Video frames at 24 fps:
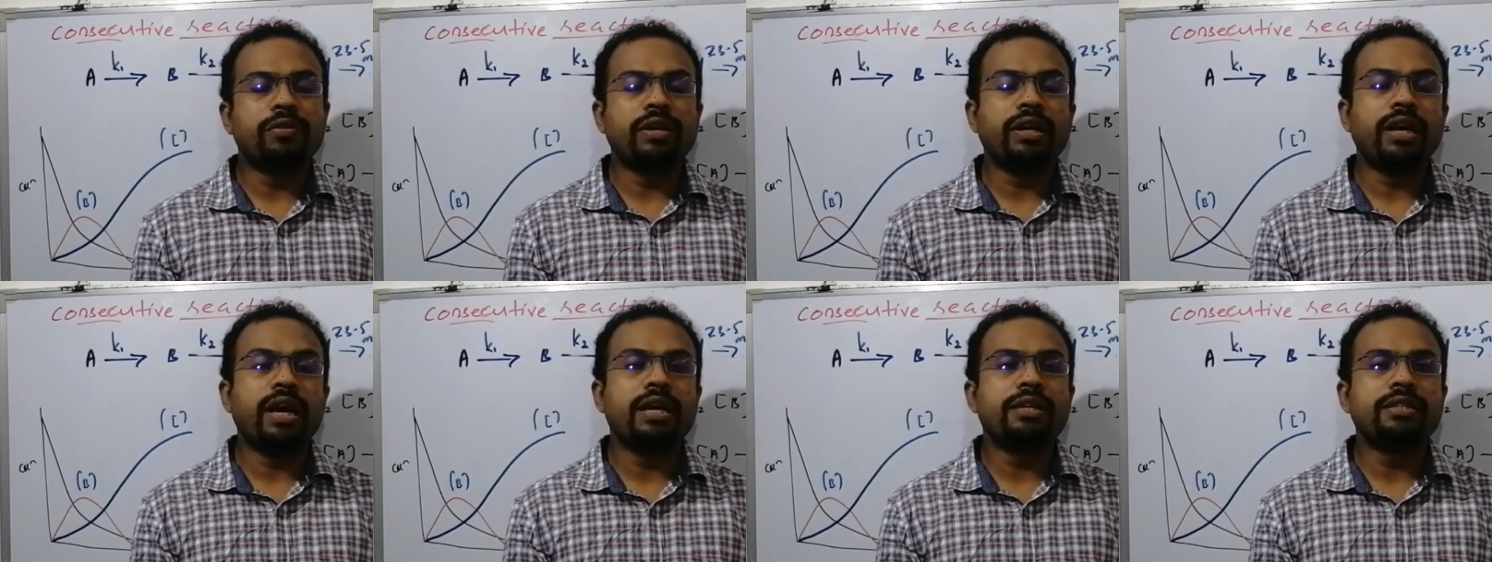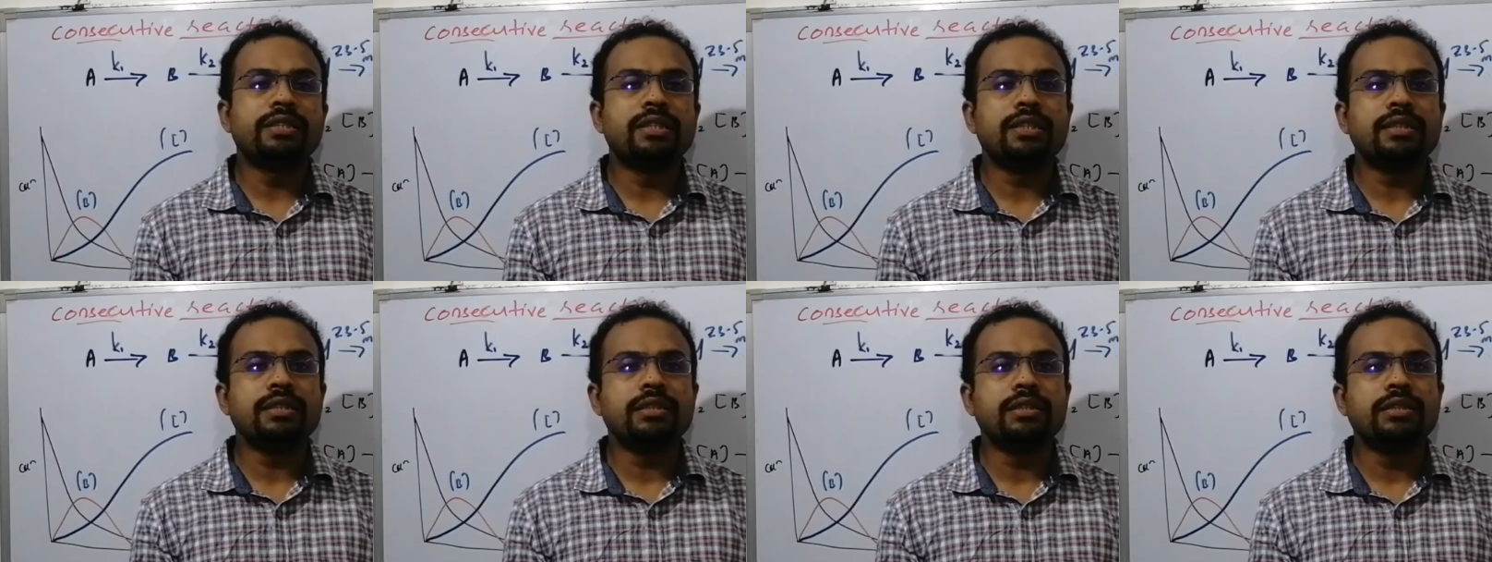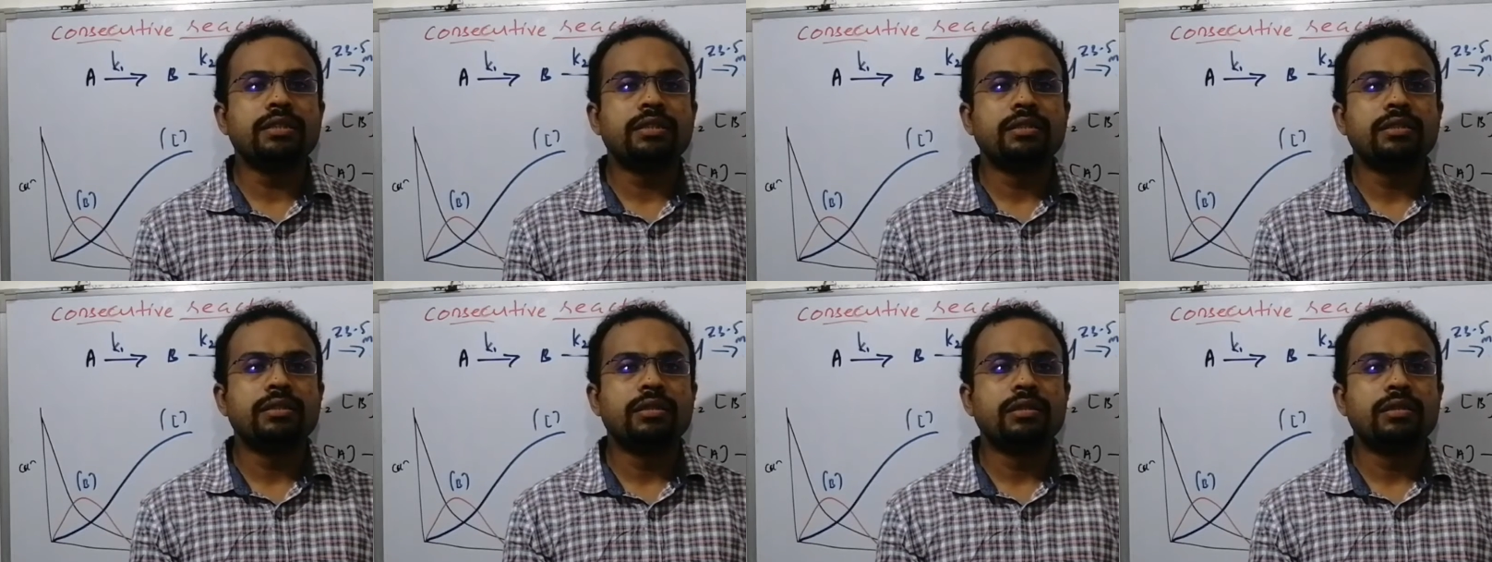reactions,
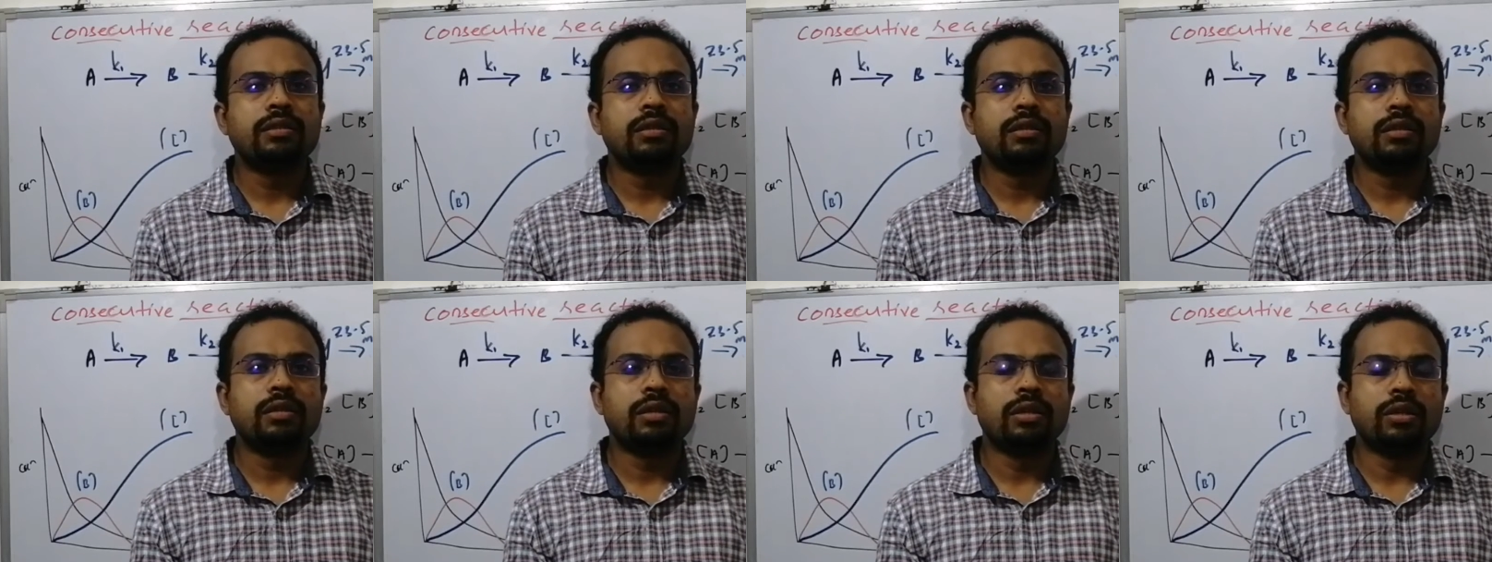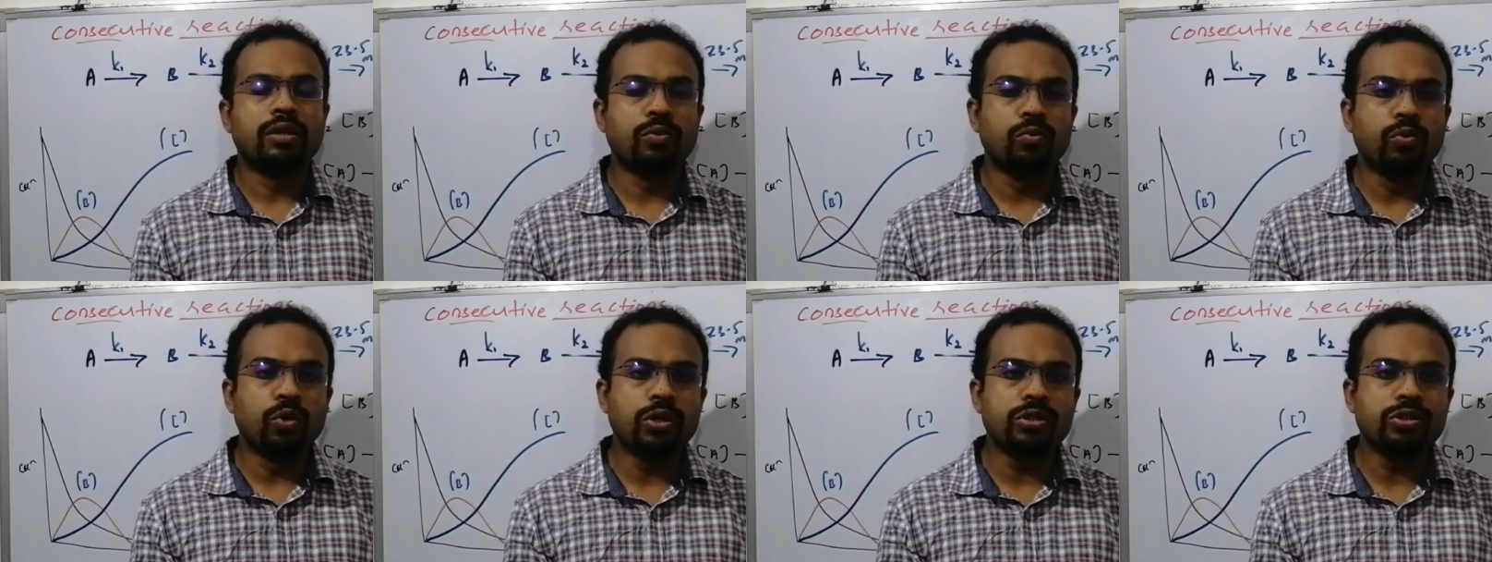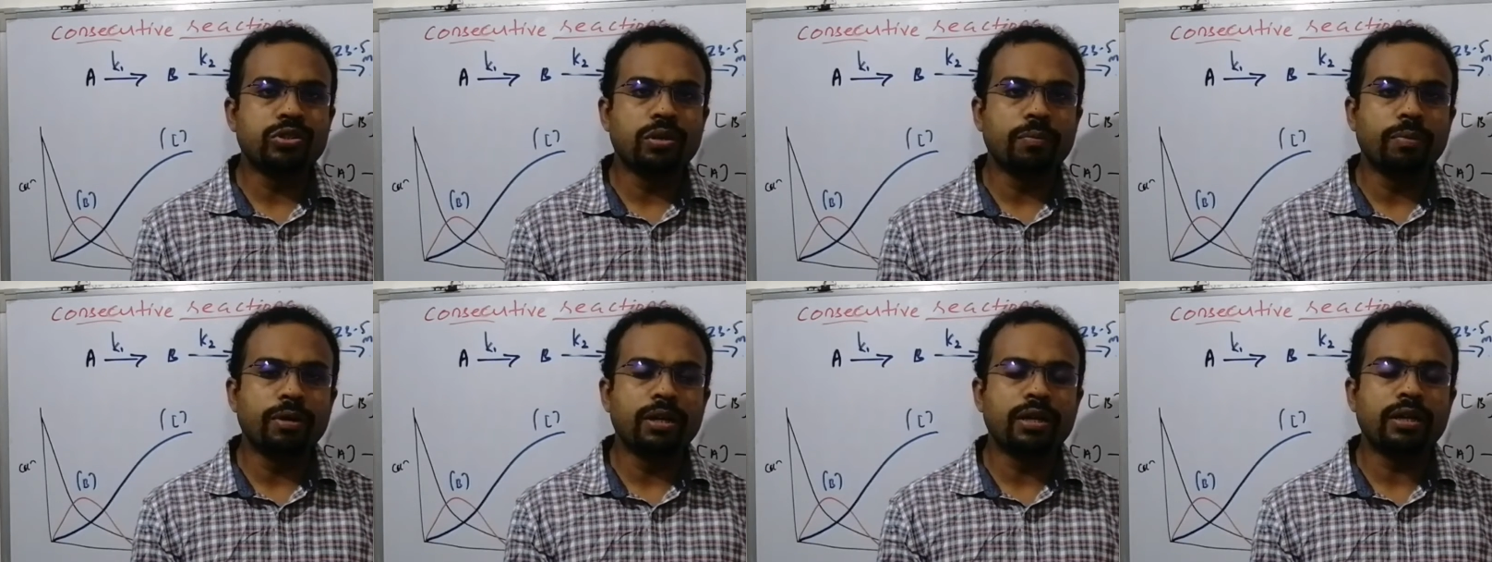
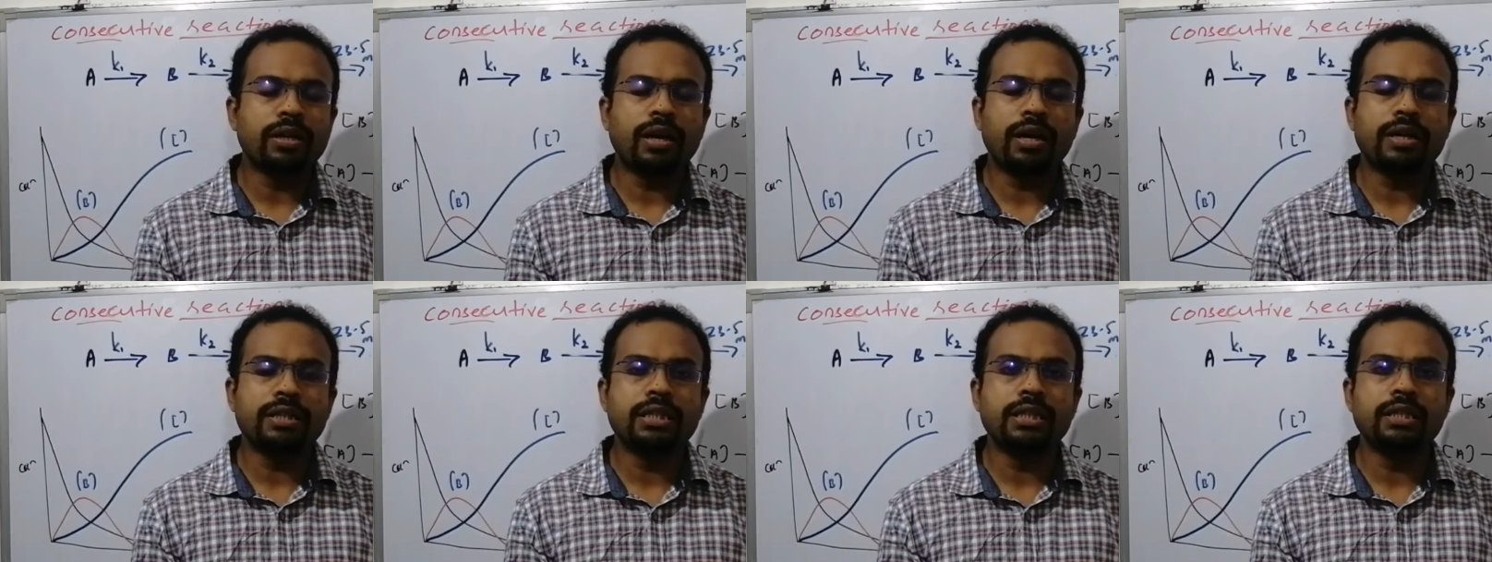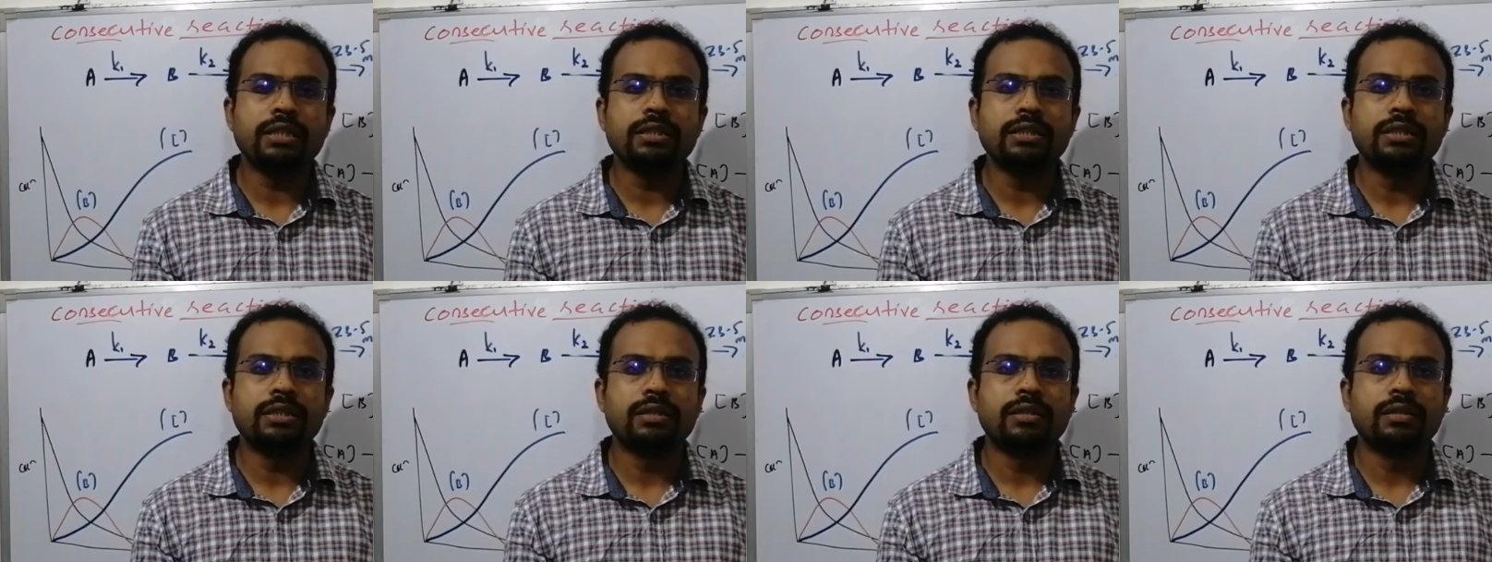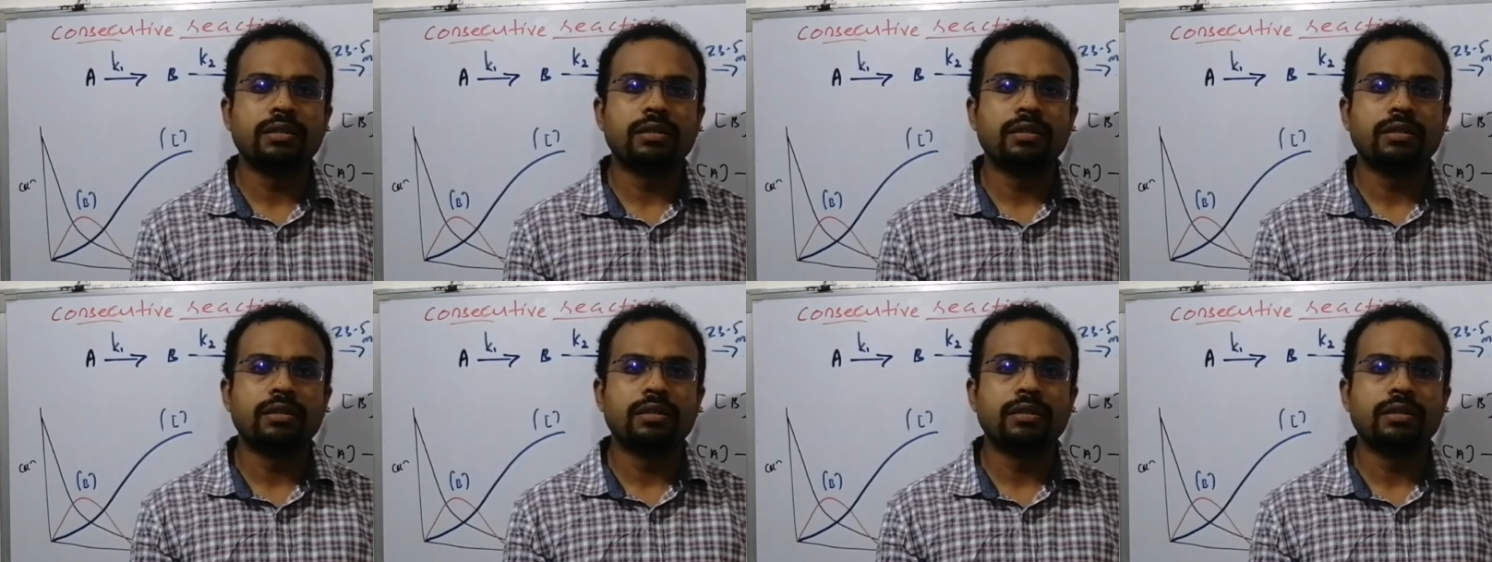reversible reactions,